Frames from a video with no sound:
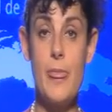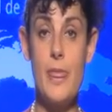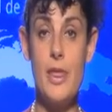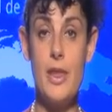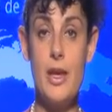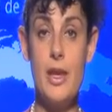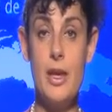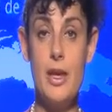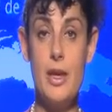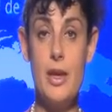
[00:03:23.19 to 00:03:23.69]

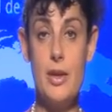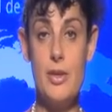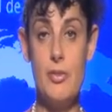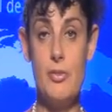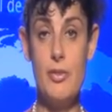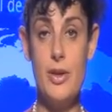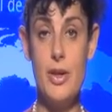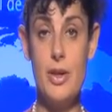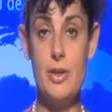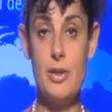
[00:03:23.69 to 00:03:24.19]
the
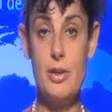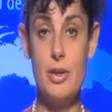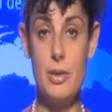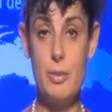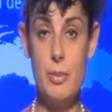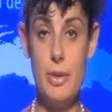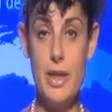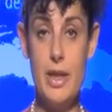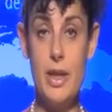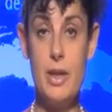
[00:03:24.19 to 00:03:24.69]
final
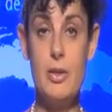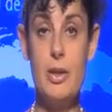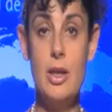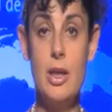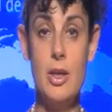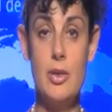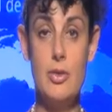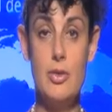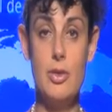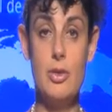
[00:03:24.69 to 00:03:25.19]
appeal
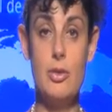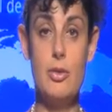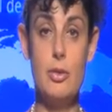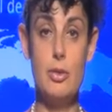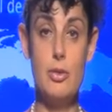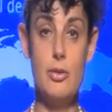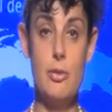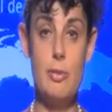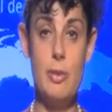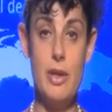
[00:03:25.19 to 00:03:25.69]
to the
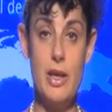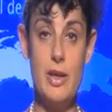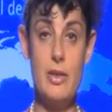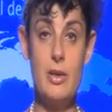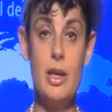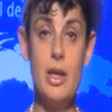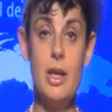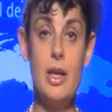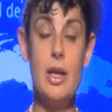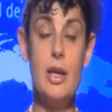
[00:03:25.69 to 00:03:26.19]
Court of Appeal
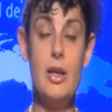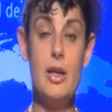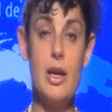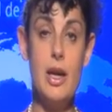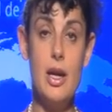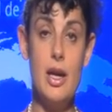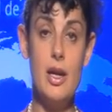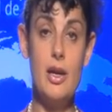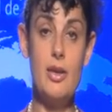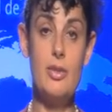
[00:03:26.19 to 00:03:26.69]

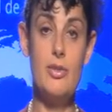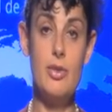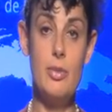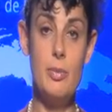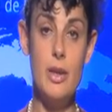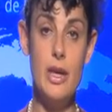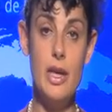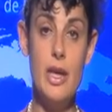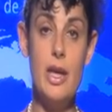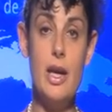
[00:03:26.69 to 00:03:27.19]
to
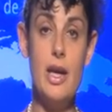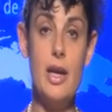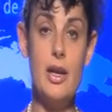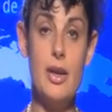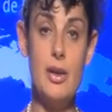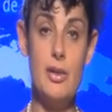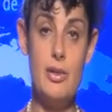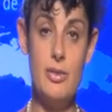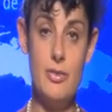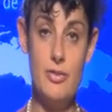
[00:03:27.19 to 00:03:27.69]
be
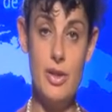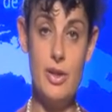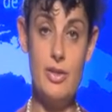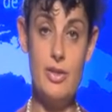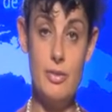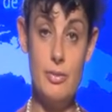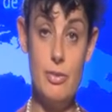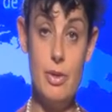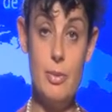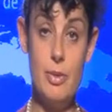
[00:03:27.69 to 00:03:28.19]
an
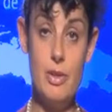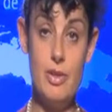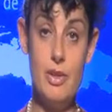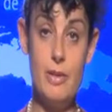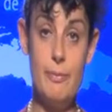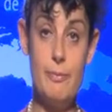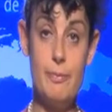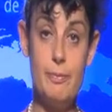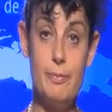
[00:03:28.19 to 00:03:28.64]
effective remedy.